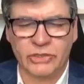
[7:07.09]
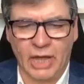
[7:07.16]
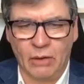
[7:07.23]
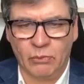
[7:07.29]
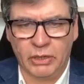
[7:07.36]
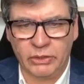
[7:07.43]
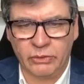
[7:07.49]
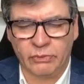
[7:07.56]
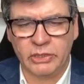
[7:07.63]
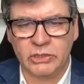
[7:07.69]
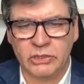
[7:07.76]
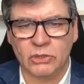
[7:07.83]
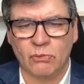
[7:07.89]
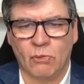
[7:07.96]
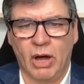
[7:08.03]
that one of the
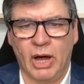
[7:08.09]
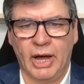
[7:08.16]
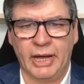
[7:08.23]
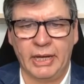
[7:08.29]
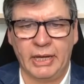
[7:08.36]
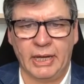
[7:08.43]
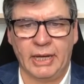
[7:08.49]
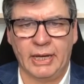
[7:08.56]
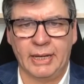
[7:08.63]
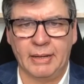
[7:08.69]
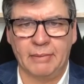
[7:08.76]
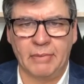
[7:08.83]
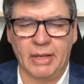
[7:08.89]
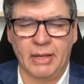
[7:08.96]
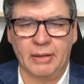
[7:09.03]
reasons why
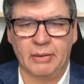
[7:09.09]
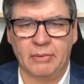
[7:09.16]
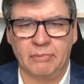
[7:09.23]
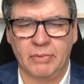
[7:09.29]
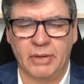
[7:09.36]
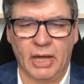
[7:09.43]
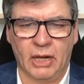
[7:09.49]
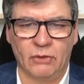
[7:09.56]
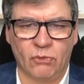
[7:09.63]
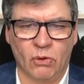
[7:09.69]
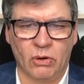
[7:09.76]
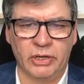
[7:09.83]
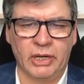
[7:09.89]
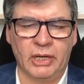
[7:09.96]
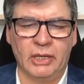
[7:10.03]

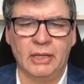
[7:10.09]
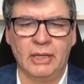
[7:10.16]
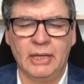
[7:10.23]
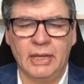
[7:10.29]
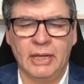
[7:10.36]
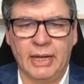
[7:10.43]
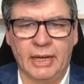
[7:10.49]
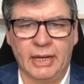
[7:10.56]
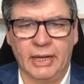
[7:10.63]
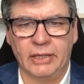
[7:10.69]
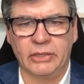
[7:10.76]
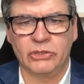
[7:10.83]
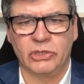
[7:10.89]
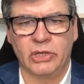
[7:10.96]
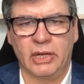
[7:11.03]
California
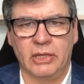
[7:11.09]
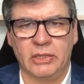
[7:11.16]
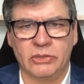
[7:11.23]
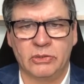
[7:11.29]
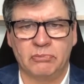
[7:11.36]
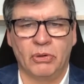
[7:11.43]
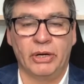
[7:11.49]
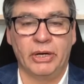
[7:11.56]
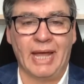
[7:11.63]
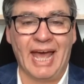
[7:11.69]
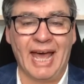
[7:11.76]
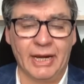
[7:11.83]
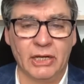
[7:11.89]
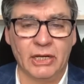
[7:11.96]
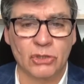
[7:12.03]
is
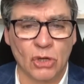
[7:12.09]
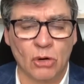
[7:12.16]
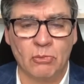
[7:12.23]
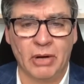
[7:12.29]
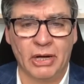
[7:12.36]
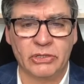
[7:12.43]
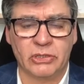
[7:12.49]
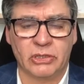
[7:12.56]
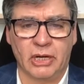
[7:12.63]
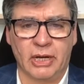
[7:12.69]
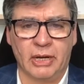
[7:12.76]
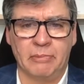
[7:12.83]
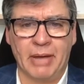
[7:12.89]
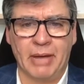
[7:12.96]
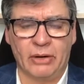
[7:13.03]
adding so much
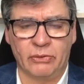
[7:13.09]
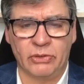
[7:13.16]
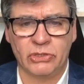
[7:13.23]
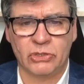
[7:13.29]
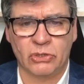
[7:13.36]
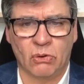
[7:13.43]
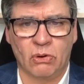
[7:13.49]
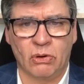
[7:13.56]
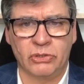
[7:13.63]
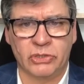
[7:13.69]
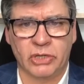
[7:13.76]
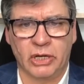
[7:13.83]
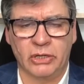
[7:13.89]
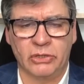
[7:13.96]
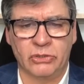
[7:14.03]
battery storage
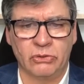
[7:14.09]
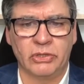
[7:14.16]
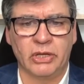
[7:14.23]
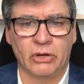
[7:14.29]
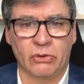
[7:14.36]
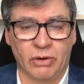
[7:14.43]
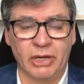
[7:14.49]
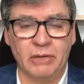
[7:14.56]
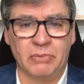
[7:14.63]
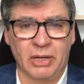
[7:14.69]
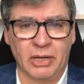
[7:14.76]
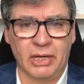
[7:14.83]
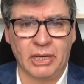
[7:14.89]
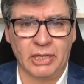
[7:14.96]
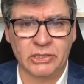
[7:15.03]
to their grid?
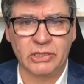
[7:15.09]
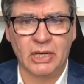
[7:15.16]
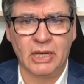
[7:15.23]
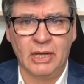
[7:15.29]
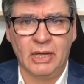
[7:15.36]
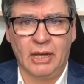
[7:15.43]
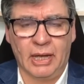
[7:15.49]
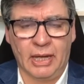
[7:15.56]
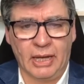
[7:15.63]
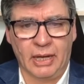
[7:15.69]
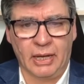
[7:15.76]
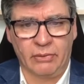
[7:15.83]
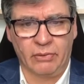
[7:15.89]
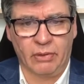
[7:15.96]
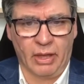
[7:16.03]
Because
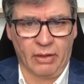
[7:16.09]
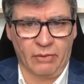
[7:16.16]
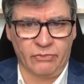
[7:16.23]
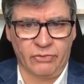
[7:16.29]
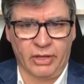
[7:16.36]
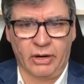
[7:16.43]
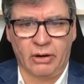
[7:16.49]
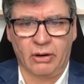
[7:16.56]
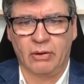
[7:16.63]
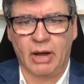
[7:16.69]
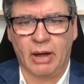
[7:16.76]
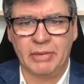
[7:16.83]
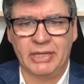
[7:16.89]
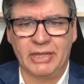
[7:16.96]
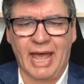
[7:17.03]
of their,
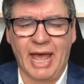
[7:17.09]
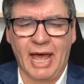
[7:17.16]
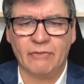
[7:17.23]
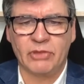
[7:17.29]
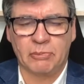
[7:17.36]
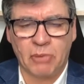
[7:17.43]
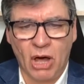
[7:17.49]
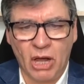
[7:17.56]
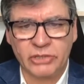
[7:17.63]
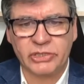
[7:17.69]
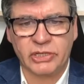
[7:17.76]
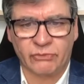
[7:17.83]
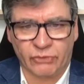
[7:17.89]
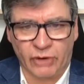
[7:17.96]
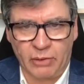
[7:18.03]
I mean, they have the
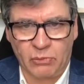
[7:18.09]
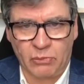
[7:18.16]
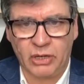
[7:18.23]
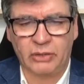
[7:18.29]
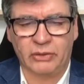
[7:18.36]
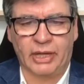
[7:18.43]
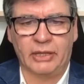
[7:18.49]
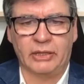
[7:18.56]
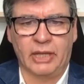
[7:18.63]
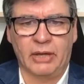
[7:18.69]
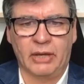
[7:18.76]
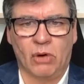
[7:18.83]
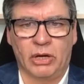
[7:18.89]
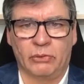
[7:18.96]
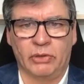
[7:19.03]
policy framework that they
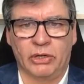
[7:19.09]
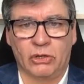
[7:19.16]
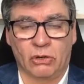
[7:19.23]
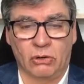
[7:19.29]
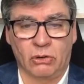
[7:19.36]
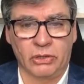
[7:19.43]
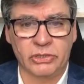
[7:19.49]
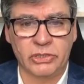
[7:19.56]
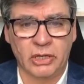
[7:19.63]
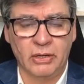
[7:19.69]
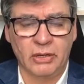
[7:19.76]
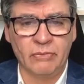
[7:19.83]
want to encourage